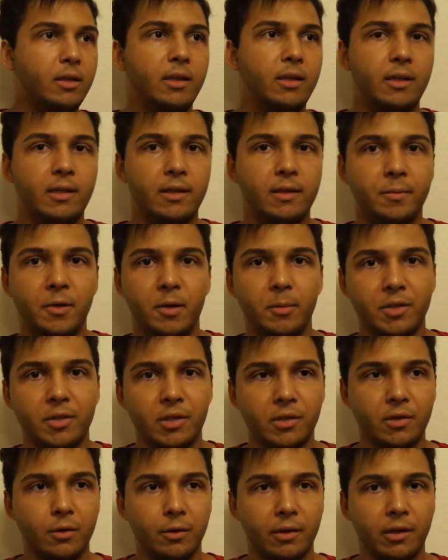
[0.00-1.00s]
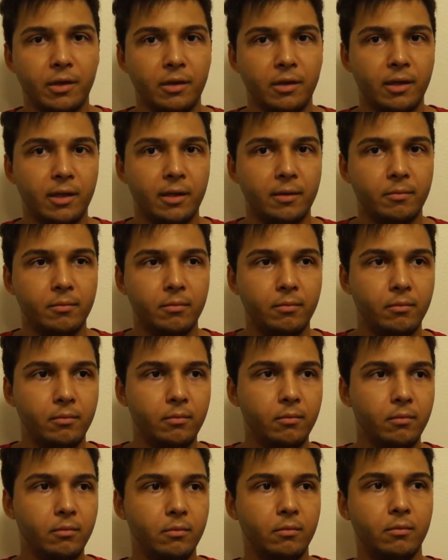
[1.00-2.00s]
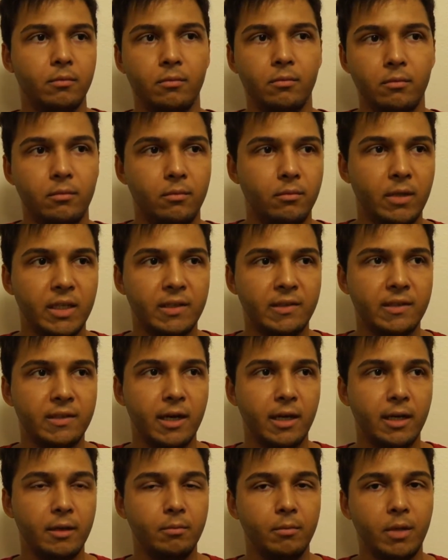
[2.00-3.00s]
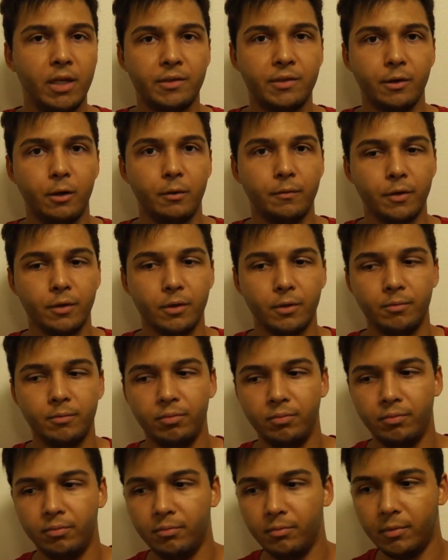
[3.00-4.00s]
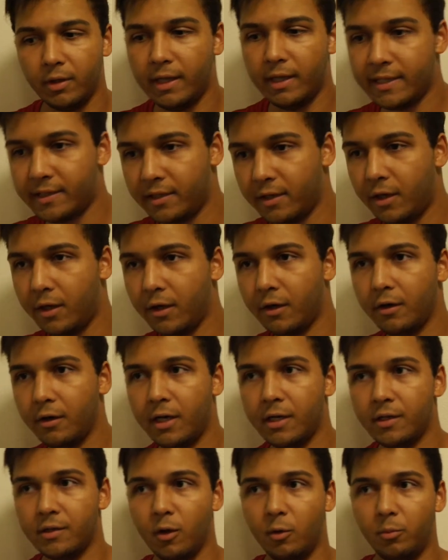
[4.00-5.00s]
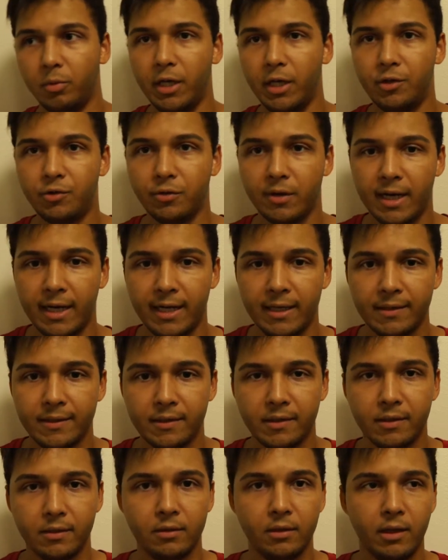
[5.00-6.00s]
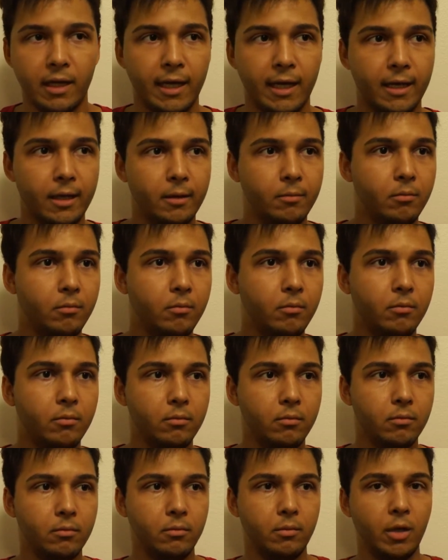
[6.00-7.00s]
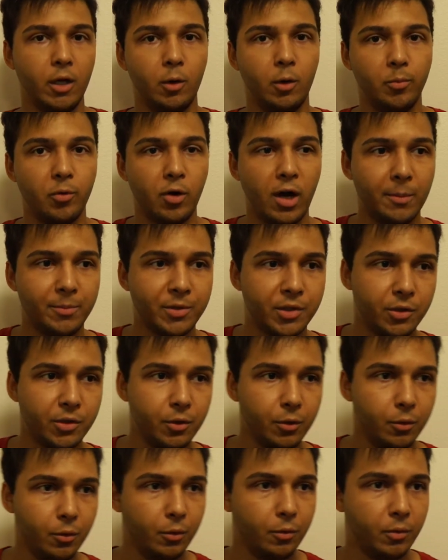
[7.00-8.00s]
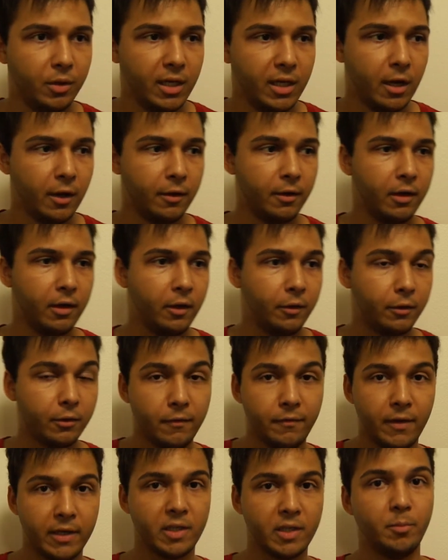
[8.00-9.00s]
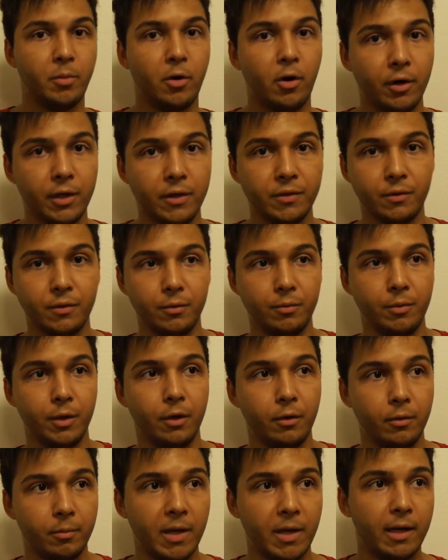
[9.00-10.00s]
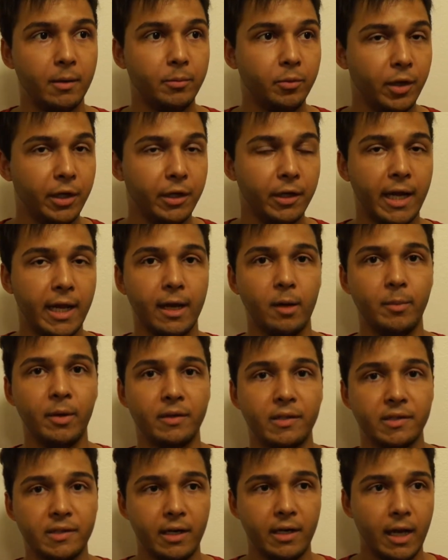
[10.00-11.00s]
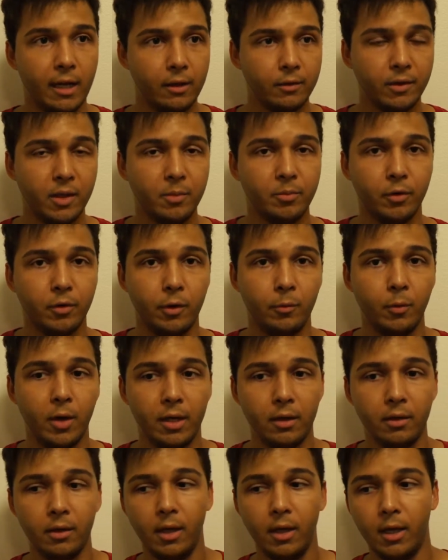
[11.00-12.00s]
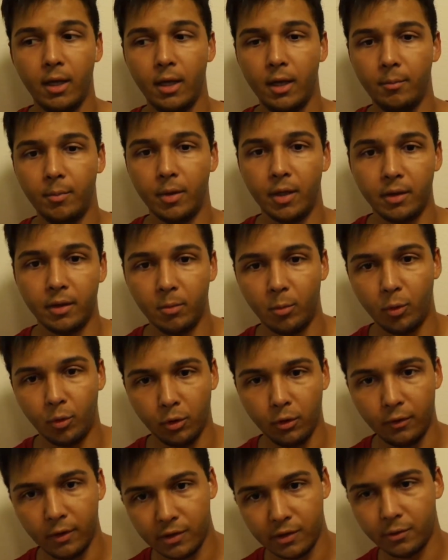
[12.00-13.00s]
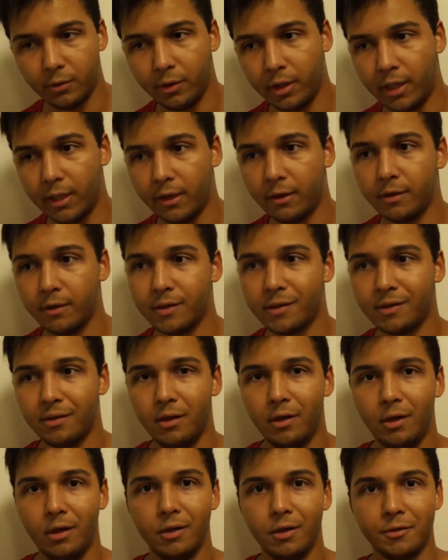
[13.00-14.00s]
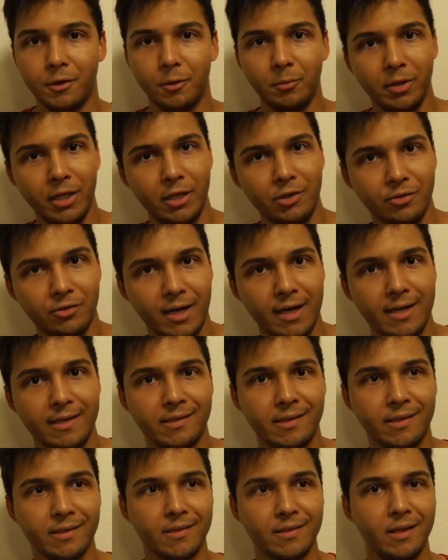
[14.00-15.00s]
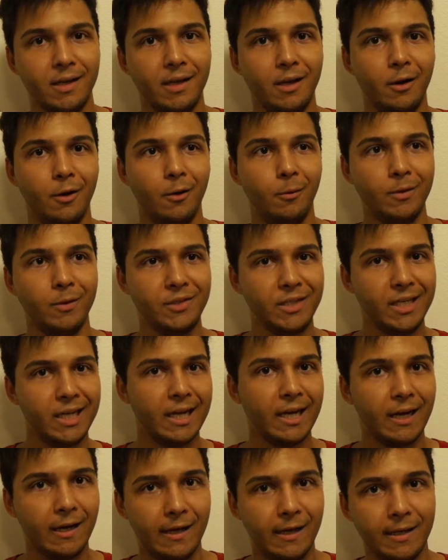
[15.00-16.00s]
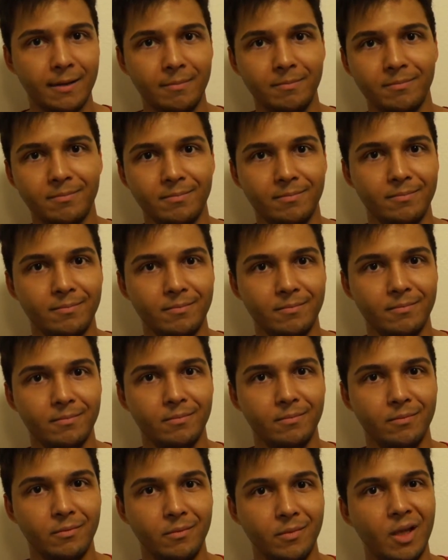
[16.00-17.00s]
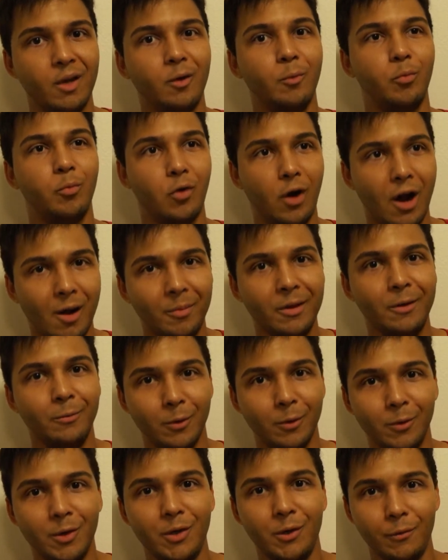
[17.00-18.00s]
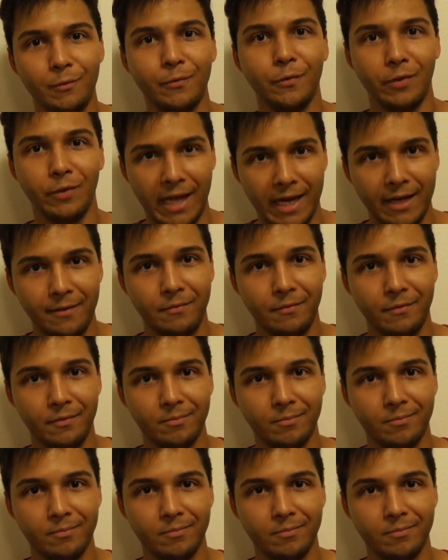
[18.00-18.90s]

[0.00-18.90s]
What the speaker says: Pretty much this whole thing, it's done, it's over. The lesson here is don't plagiarize, and, you know, props to the other affected parties who, you know, had a pretty good head about this and handled it pretty well. But the moral of the story here is don't plagiarize, because once you get caught, it'll probably ruin you for life.